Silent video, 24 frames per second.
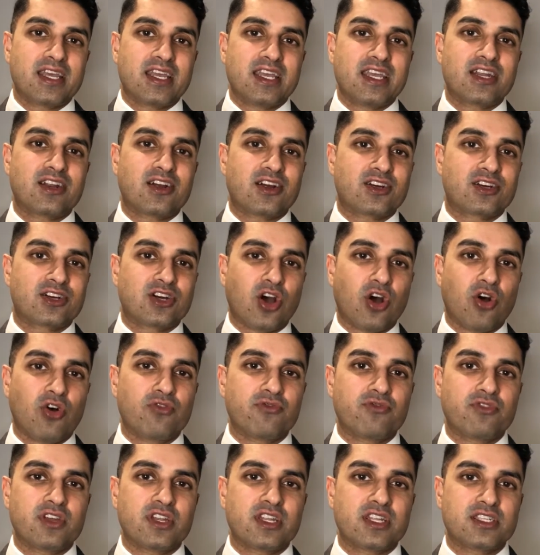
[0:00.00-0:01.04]
in our
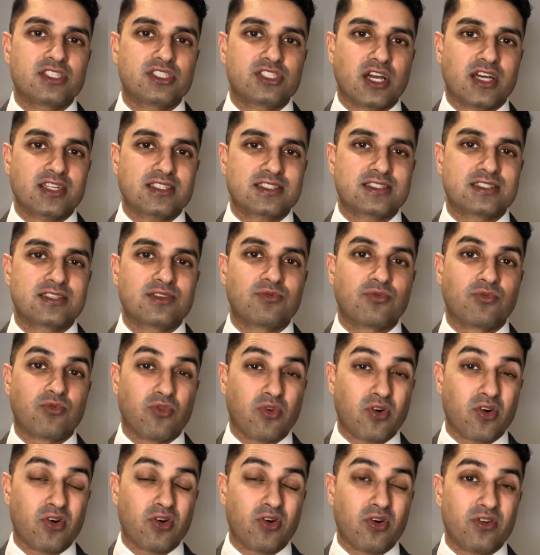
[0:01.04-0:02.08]
COVID-adjusted
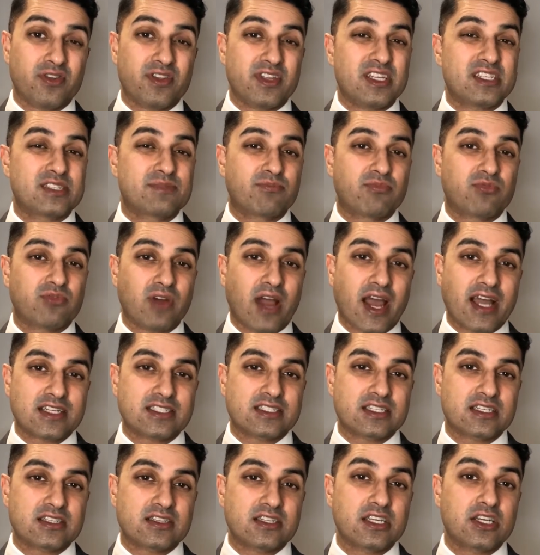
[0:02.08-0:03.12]
world, it's
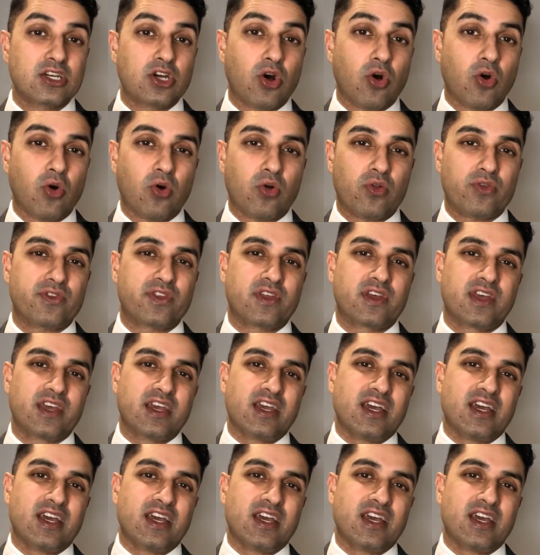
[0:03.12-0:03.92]
practically gold.